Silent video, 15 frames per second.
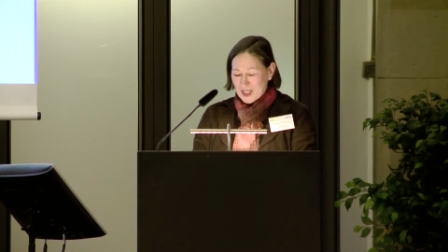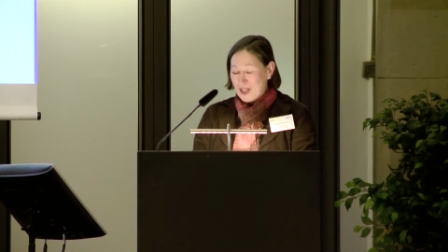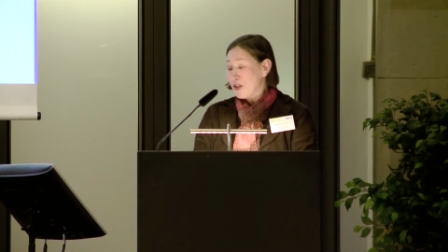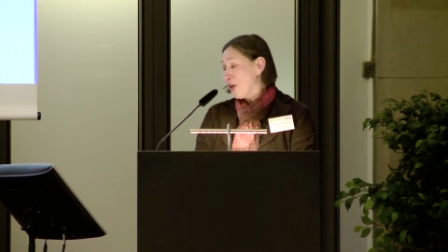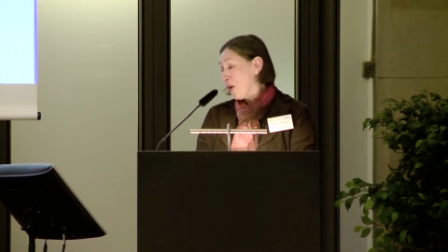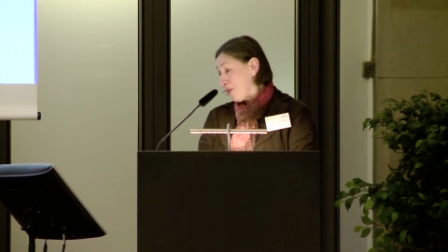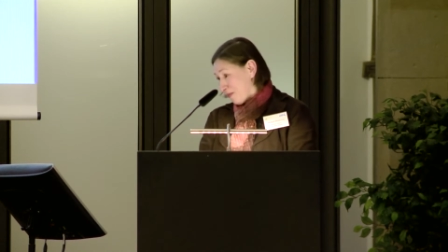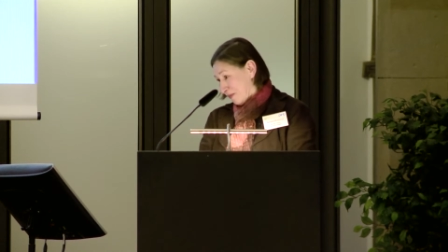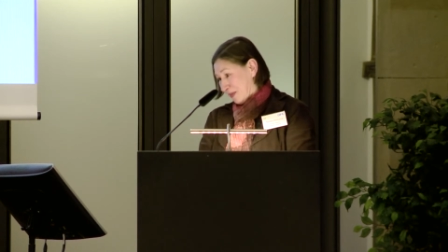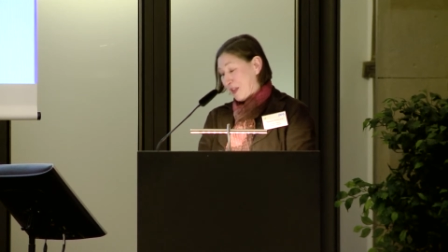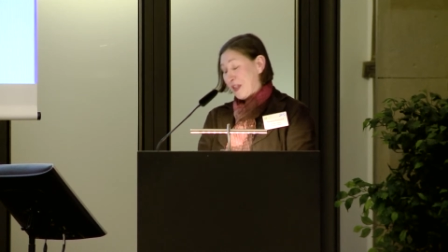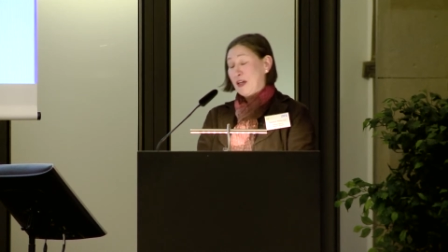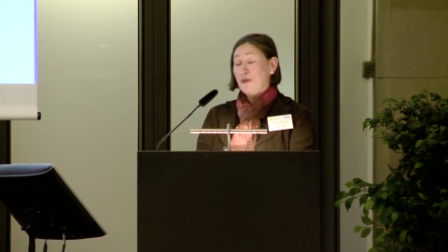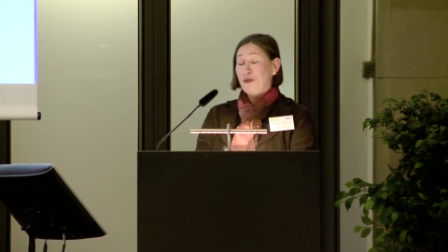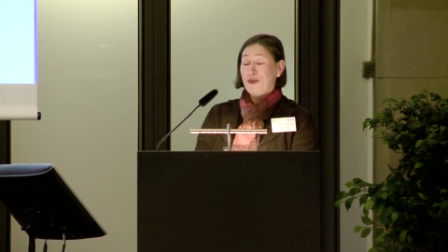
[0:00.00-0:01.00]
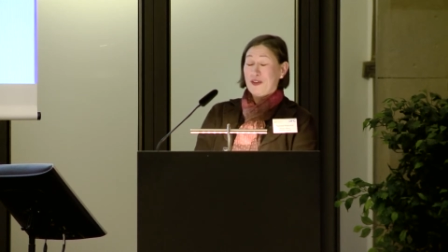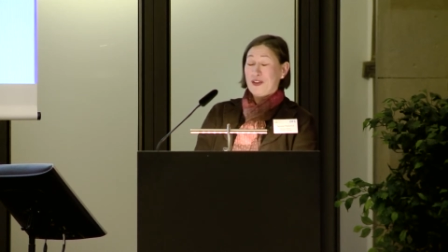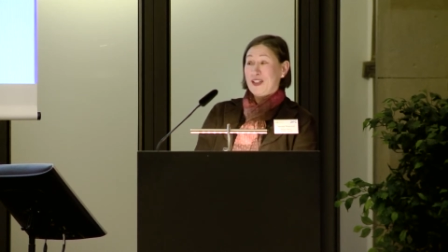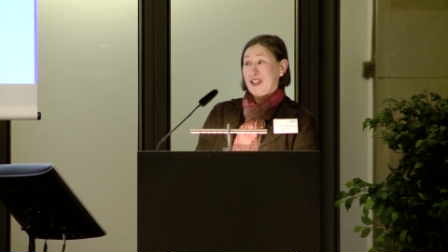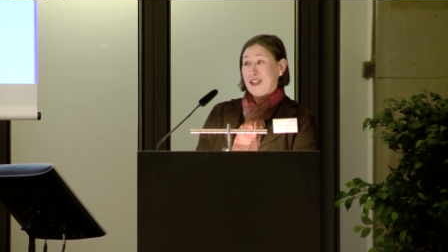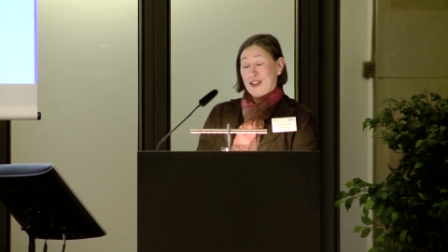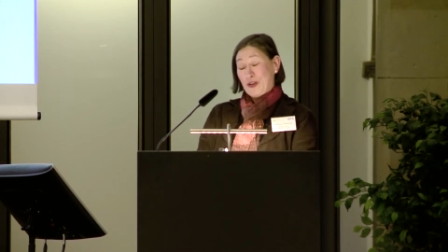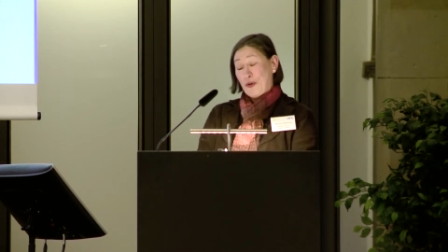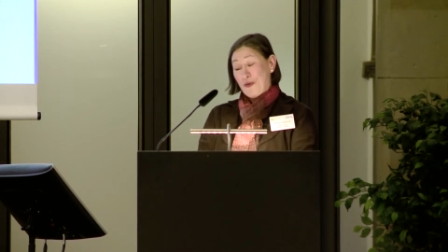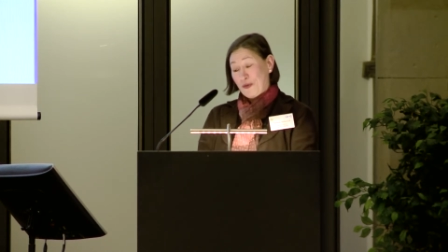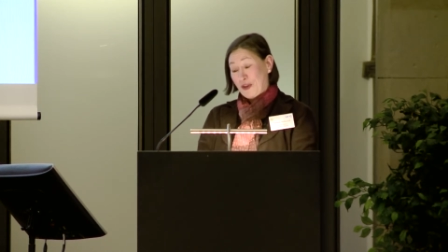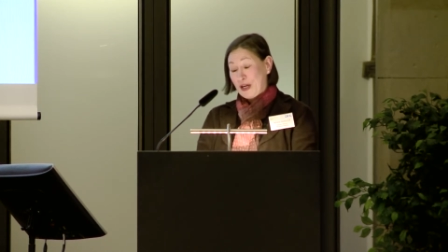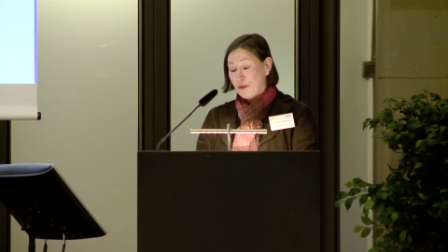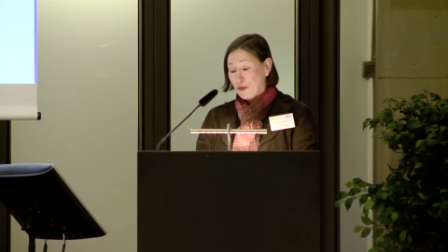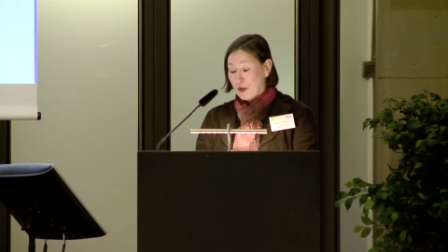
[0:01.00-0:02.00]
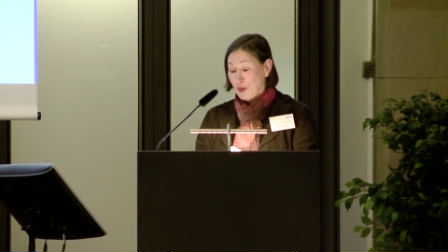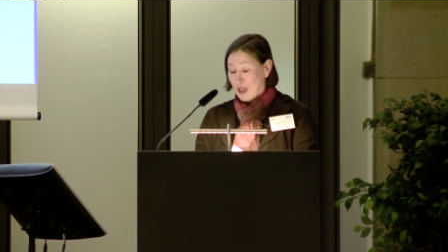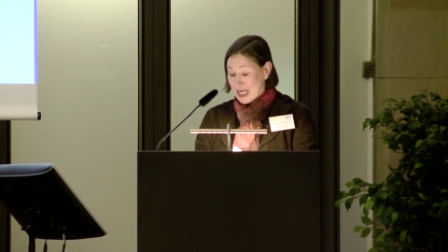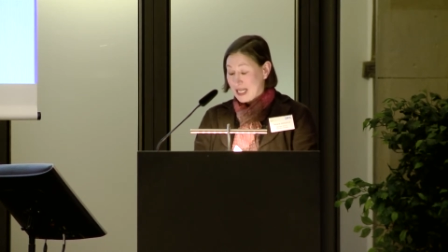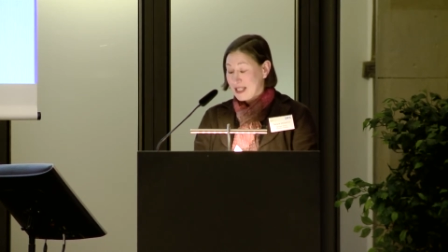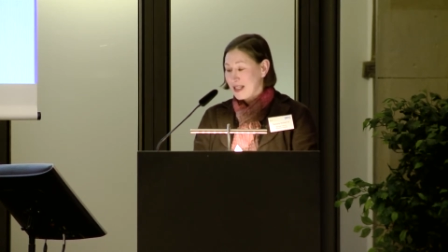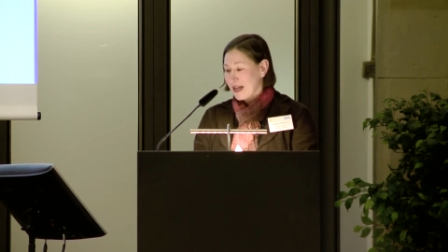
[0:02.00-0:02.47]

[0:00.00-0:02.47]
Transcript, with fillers: So, thank, so thankfully we did